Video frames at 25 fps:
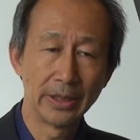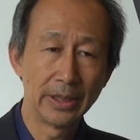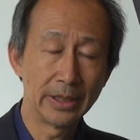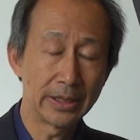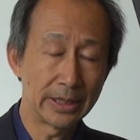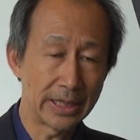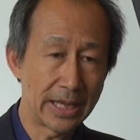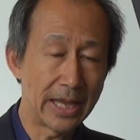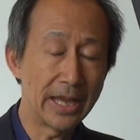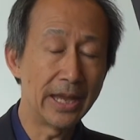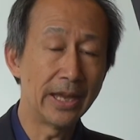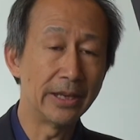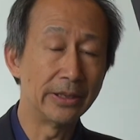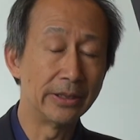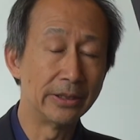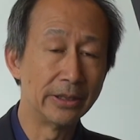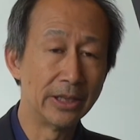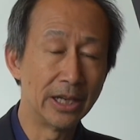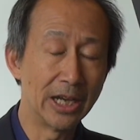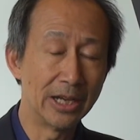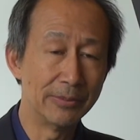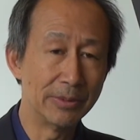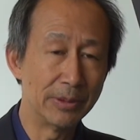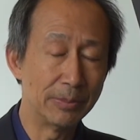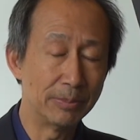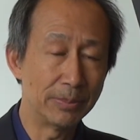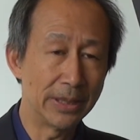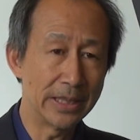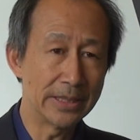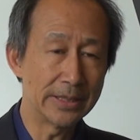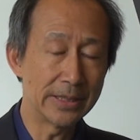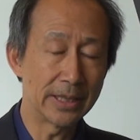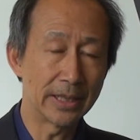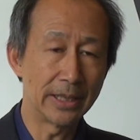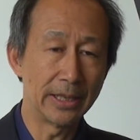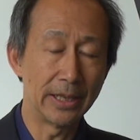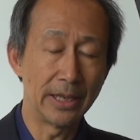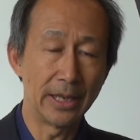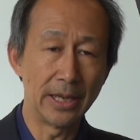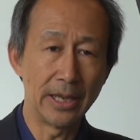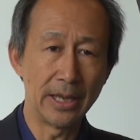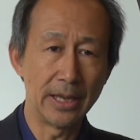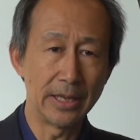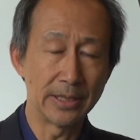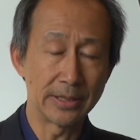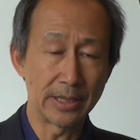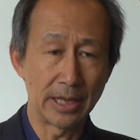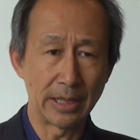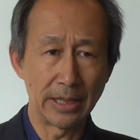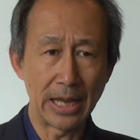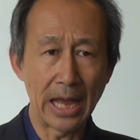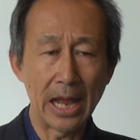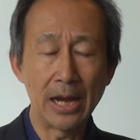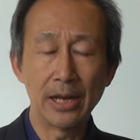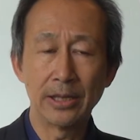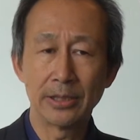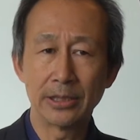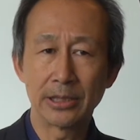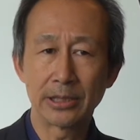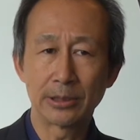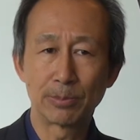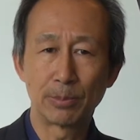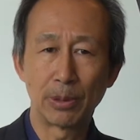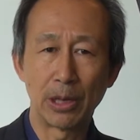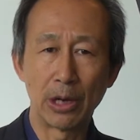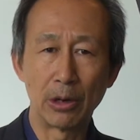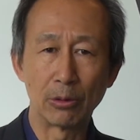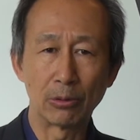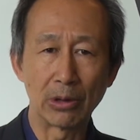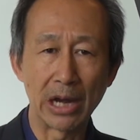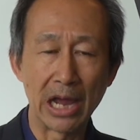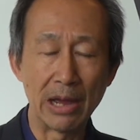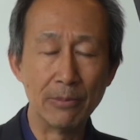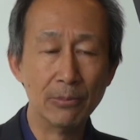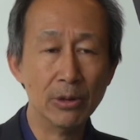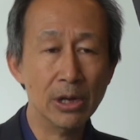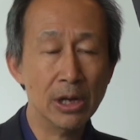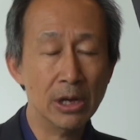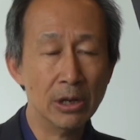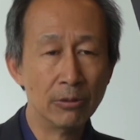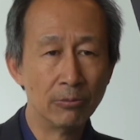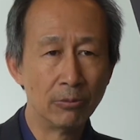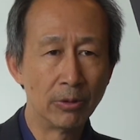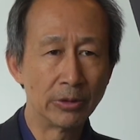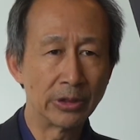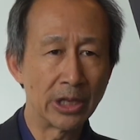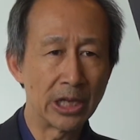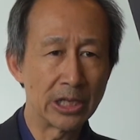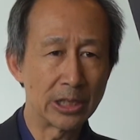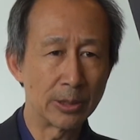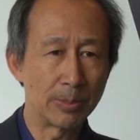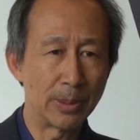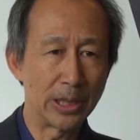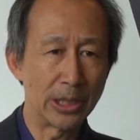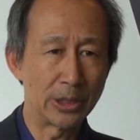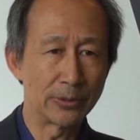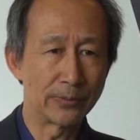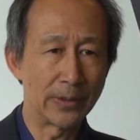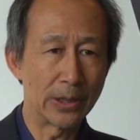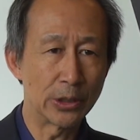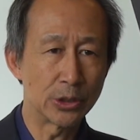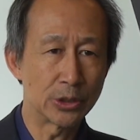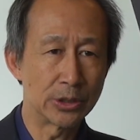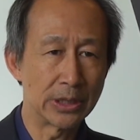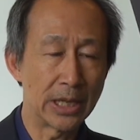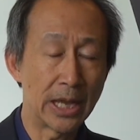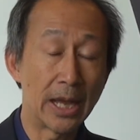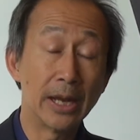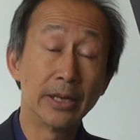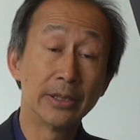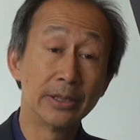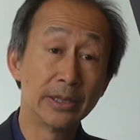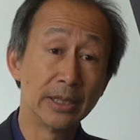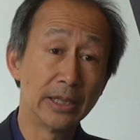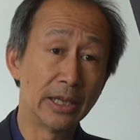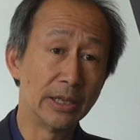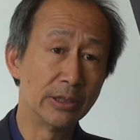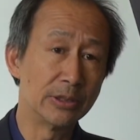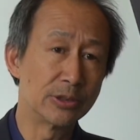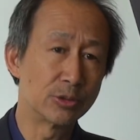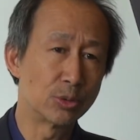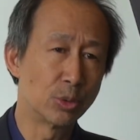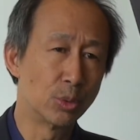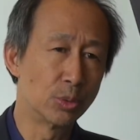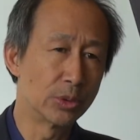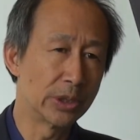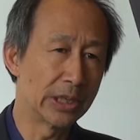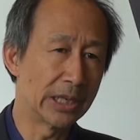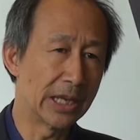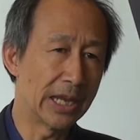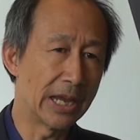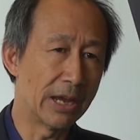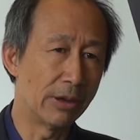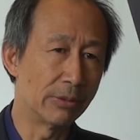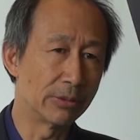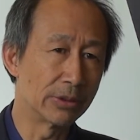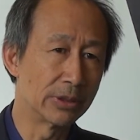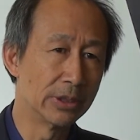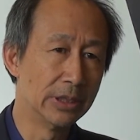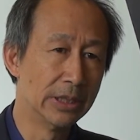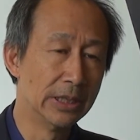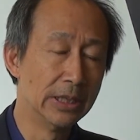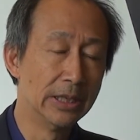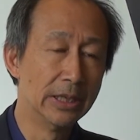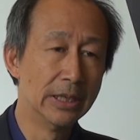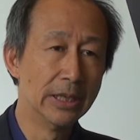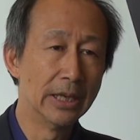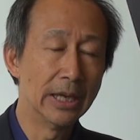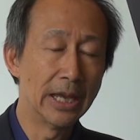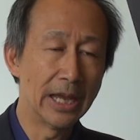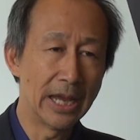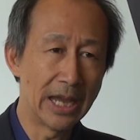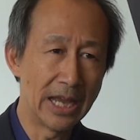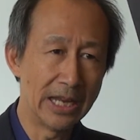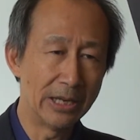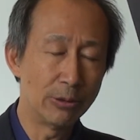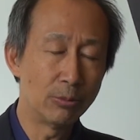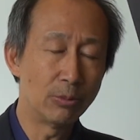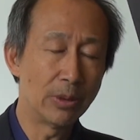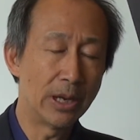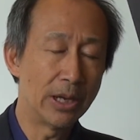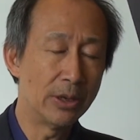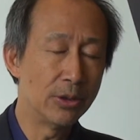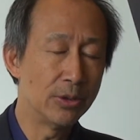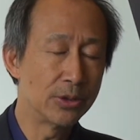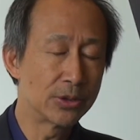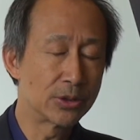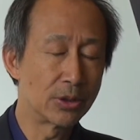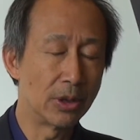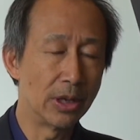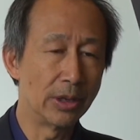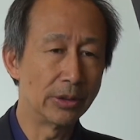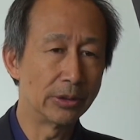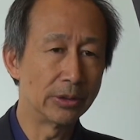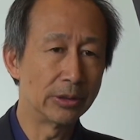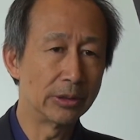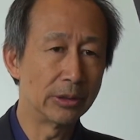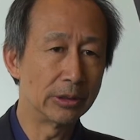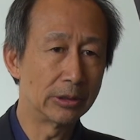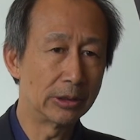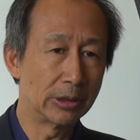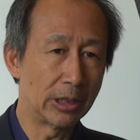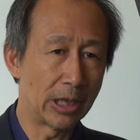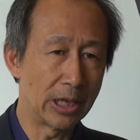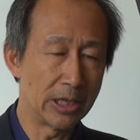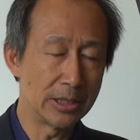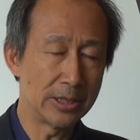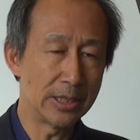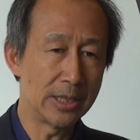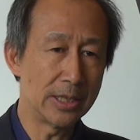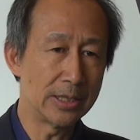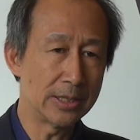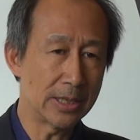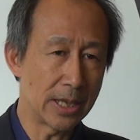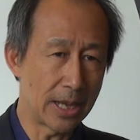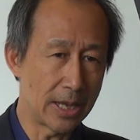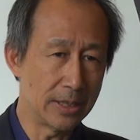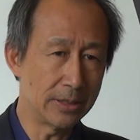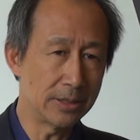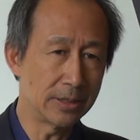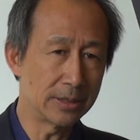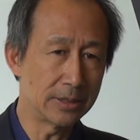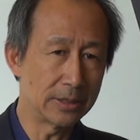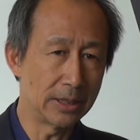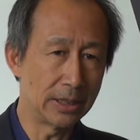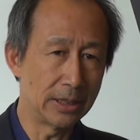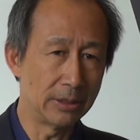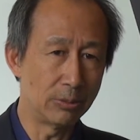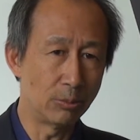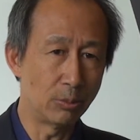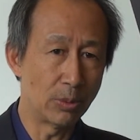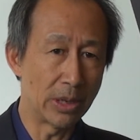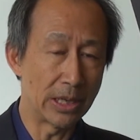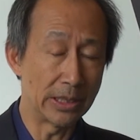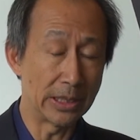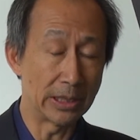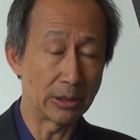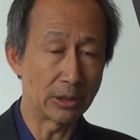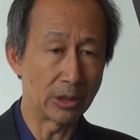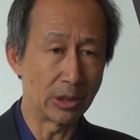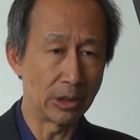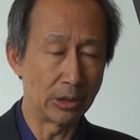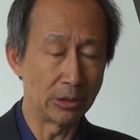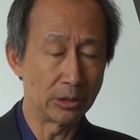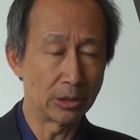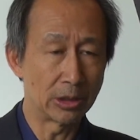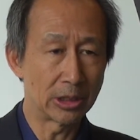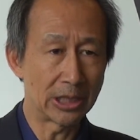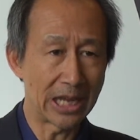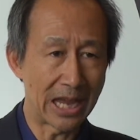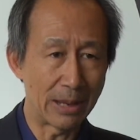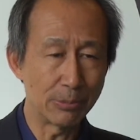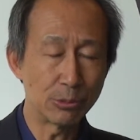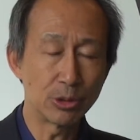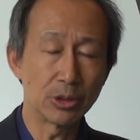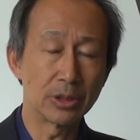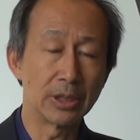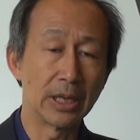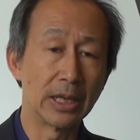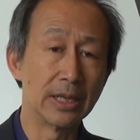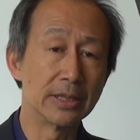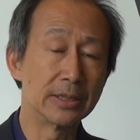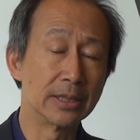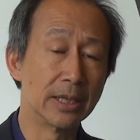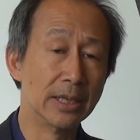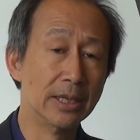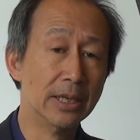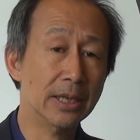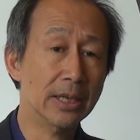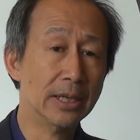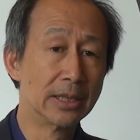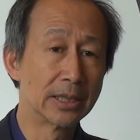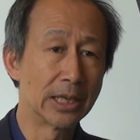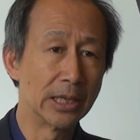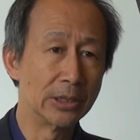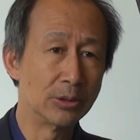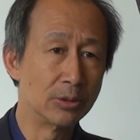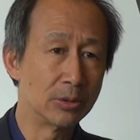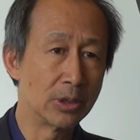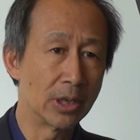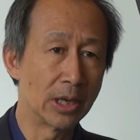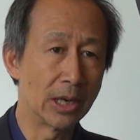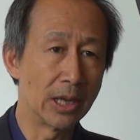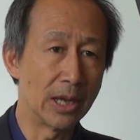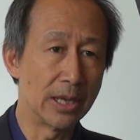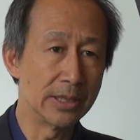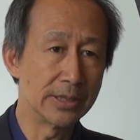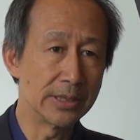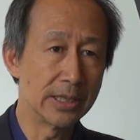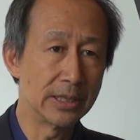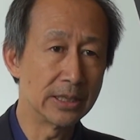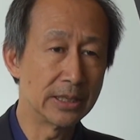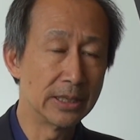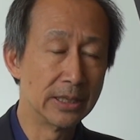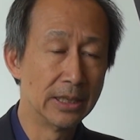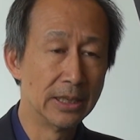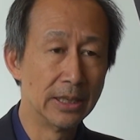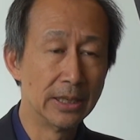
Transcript: It can. Basically it is an analytics program with database functionality and sorting out. Anyone who's got a disease entity where they can capture data can utilize it.